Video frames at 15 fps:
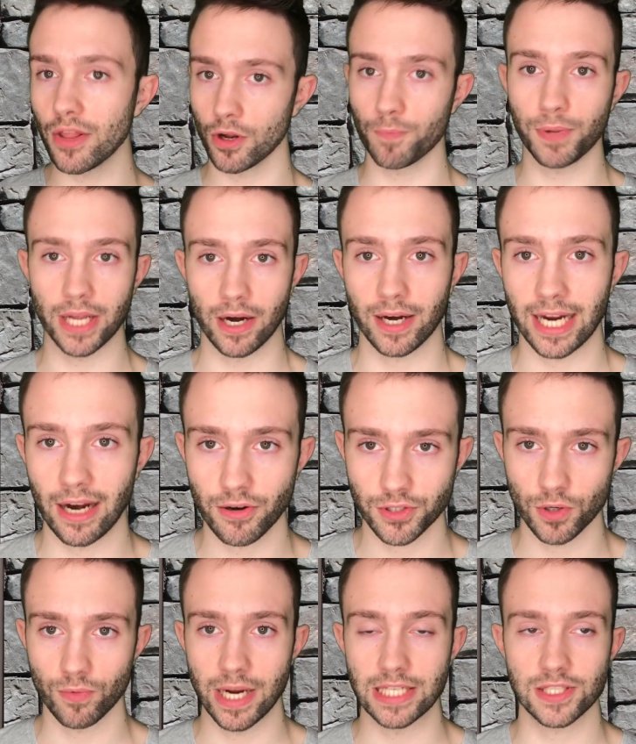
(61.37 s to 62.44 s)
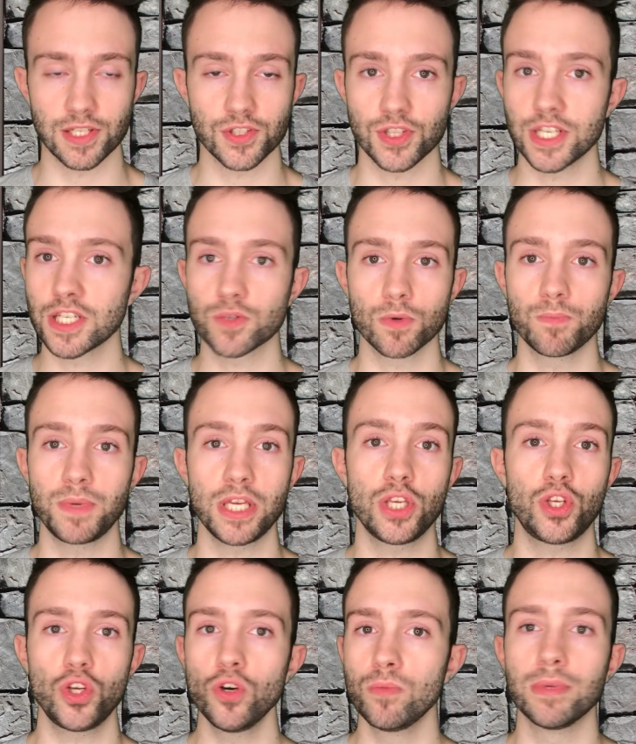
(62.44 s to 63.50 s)
player character races. These would be
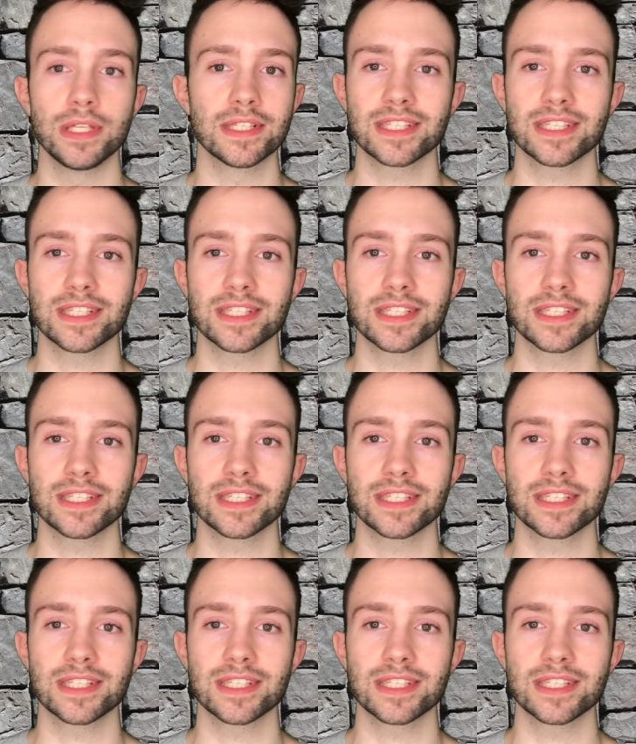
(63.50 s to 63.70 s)
humans,